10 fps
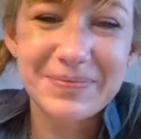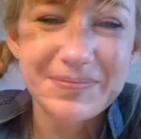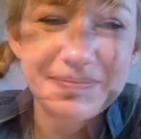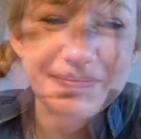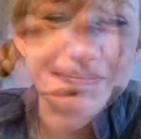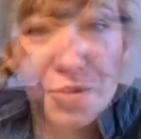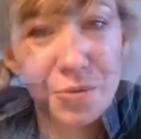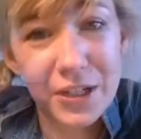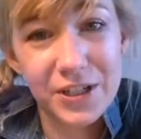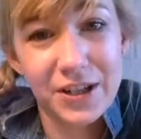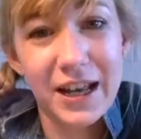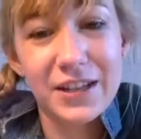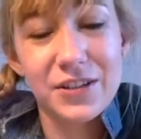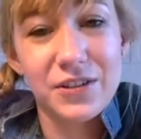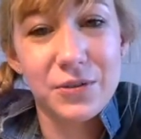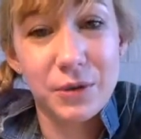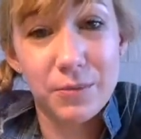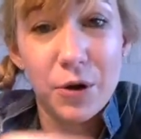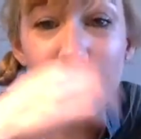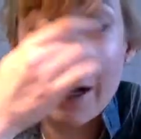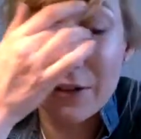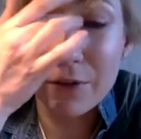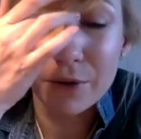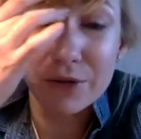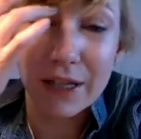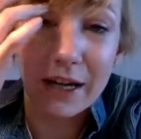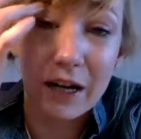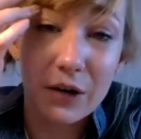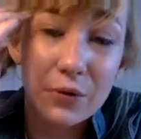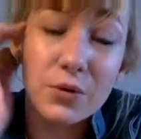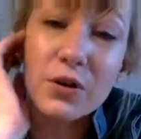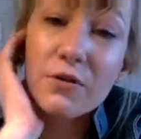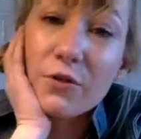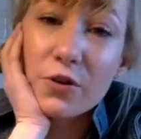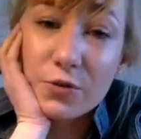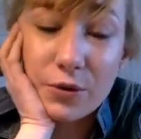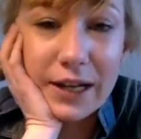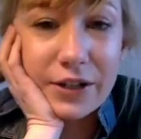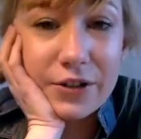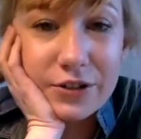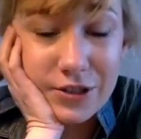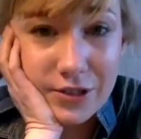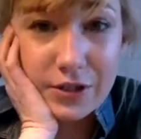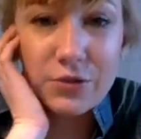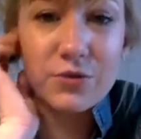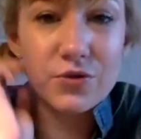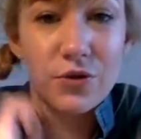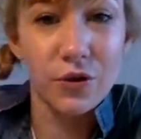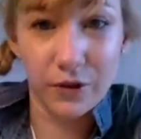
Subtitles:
So fourth question had to do with mobile phones and how fourth graders use all